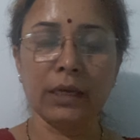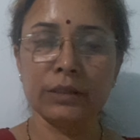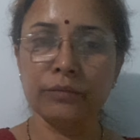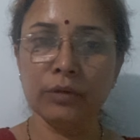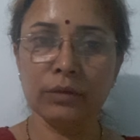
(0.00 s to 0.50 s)

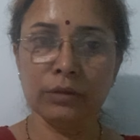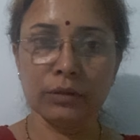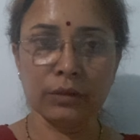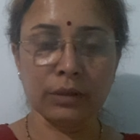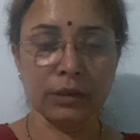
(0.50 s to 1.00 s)
As we
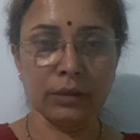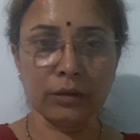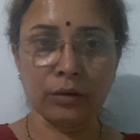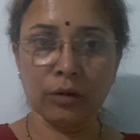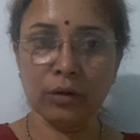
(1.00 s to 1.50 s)

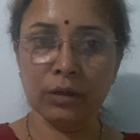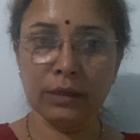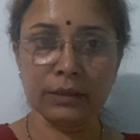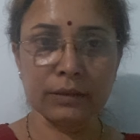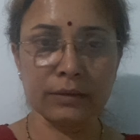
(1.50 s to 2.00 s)
all
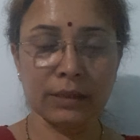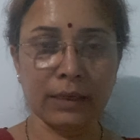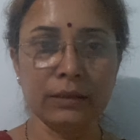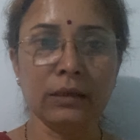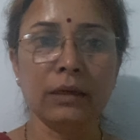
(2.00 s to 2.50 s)

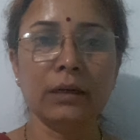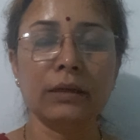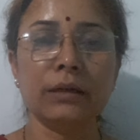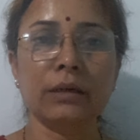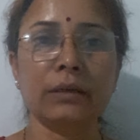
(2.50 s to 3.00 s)
understand
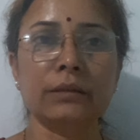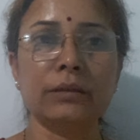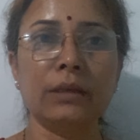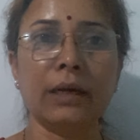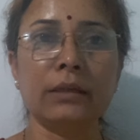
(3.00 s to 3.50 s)

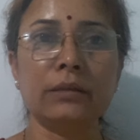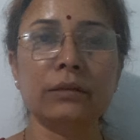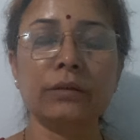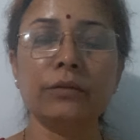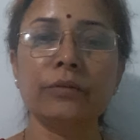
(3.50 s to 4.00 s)
that
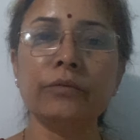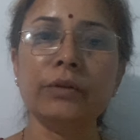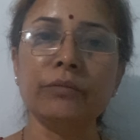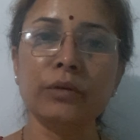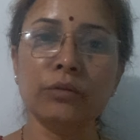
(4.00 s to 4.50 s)

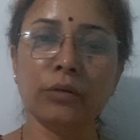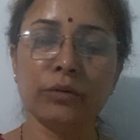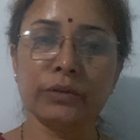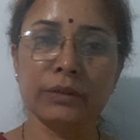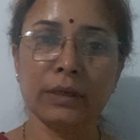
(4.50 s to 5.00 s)
when we go
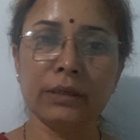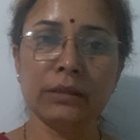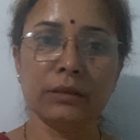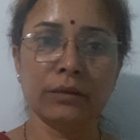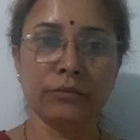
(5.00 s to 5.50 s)
outside
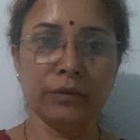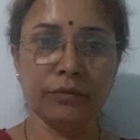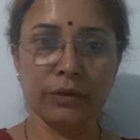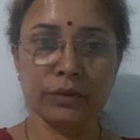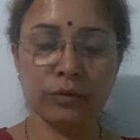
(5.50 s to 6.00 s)
we
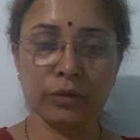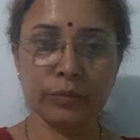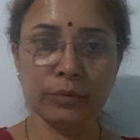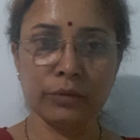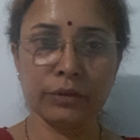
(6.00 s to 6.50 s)
face
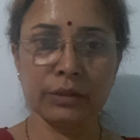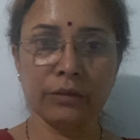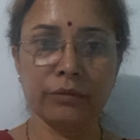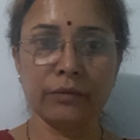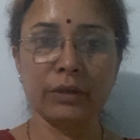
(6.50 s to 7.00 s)
noise
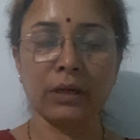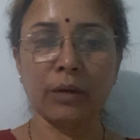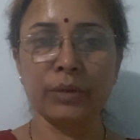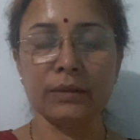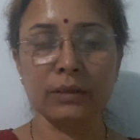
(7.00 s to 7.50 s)
pollution, when we
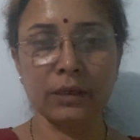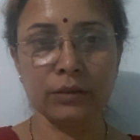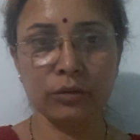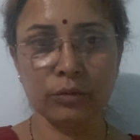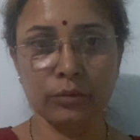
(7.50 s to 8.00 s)
come
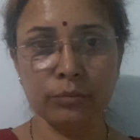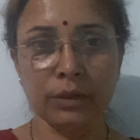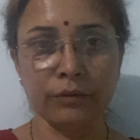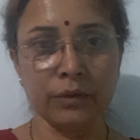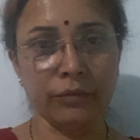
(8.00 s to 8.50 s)
inside the home
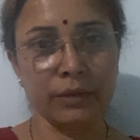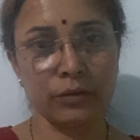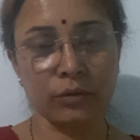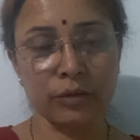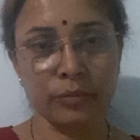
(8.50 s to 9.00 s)
we
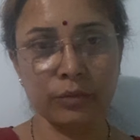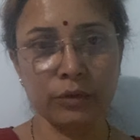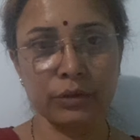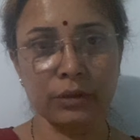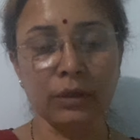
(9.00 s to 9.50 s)
face noise
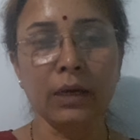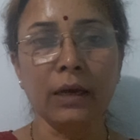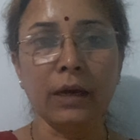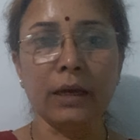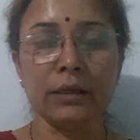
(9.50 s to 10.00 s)
pollution,
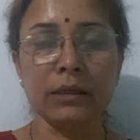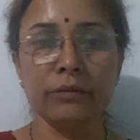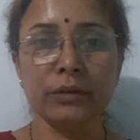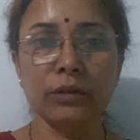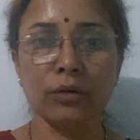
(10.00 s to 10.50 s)
and
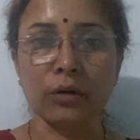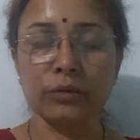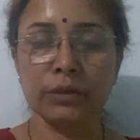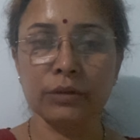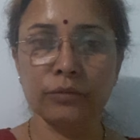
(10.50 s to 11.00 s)
even the
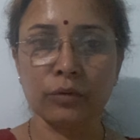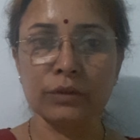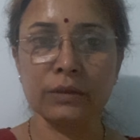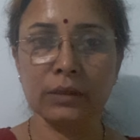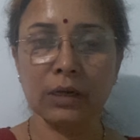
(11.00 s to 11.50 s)
concrete
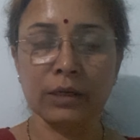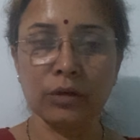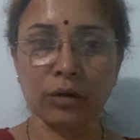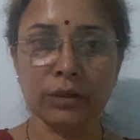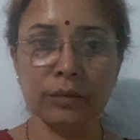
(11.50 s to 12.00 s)
walls are
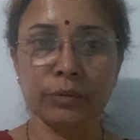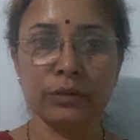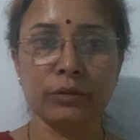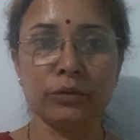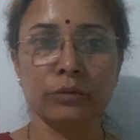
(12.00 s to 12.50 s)
not
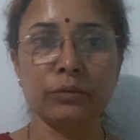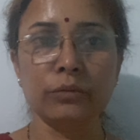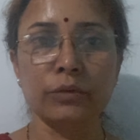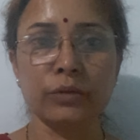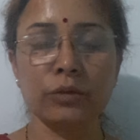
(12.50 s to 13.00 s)
able to
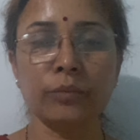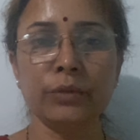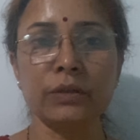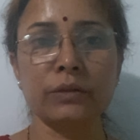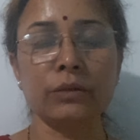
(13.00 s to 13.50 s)
stop
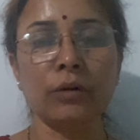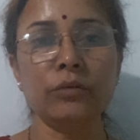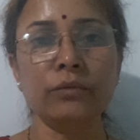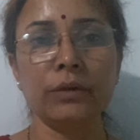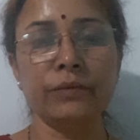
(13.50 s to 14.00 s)
the
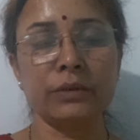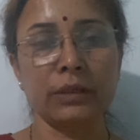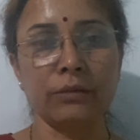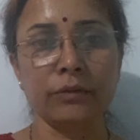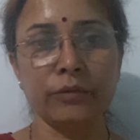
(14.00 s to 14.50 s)
sound waves
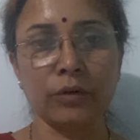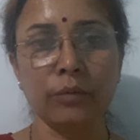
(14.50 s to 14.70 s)
traveling